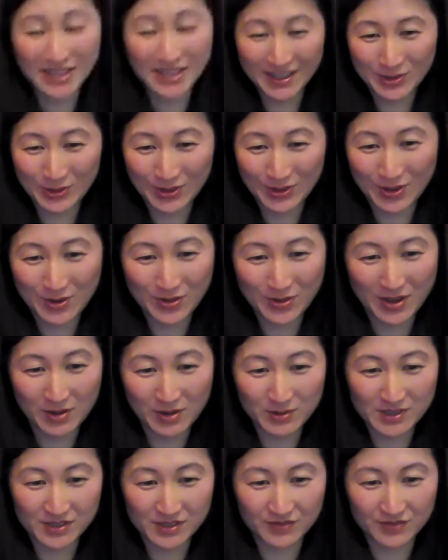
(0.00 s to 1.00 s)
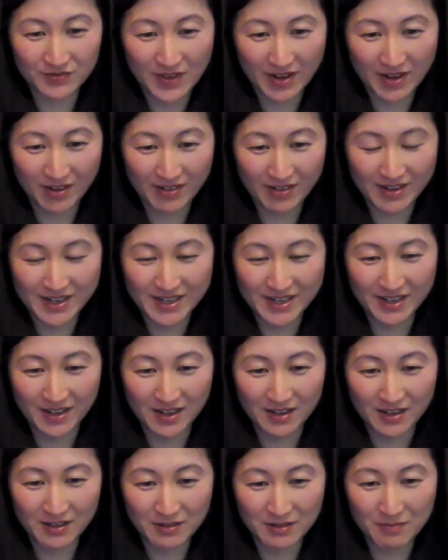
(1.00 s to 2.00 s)
Dr. Lowe. That was very
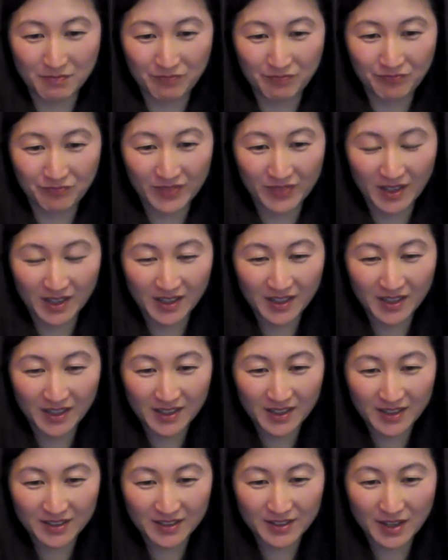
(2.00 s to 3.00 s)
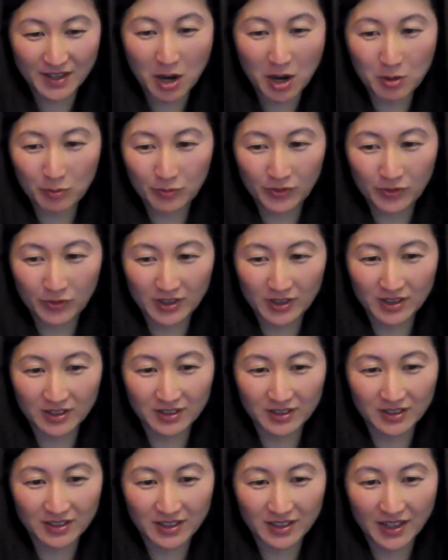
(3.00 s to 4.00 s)

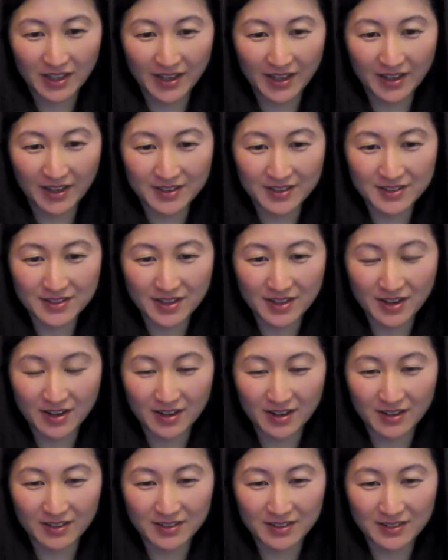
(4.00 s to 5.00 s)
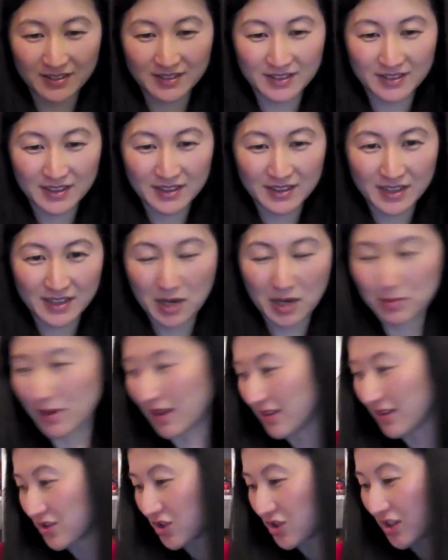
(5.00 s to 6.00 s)
helpful. And I
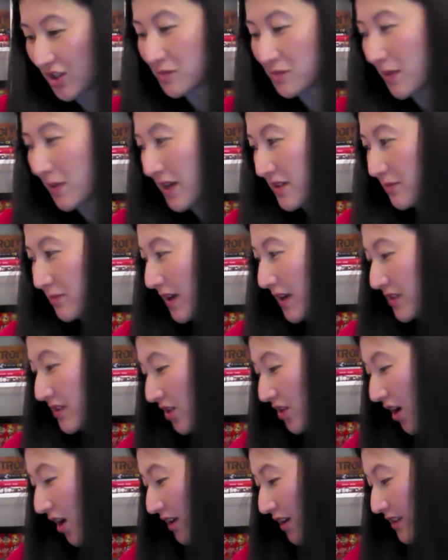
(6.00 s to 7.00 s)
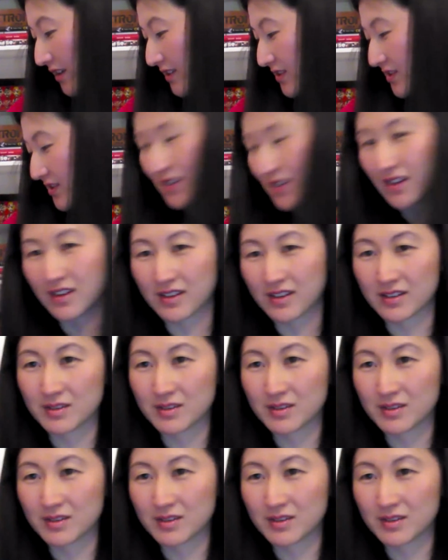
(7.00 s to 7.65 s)
apologize, my dog is